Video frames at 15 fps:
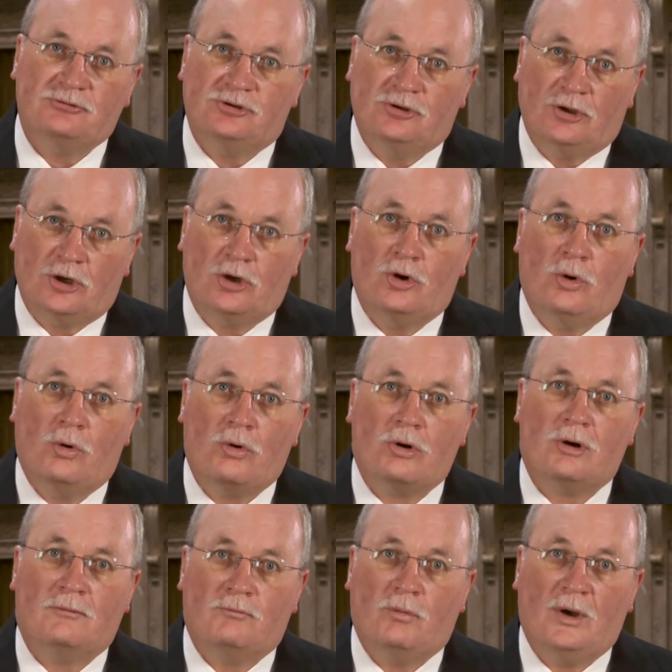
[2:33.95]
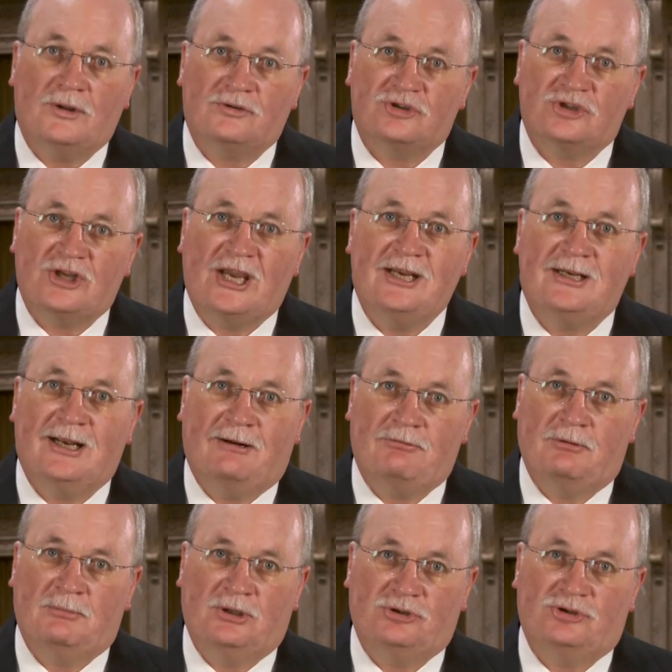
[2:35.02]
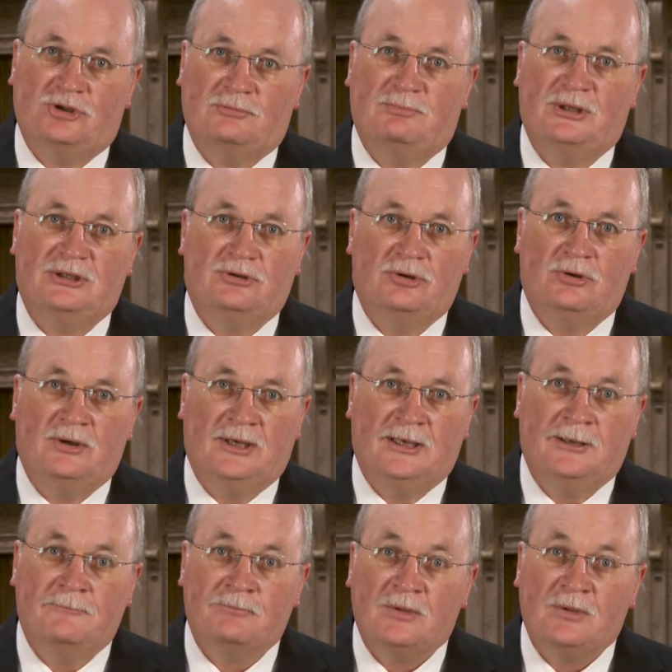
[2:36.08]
to the core of what state government should be doing,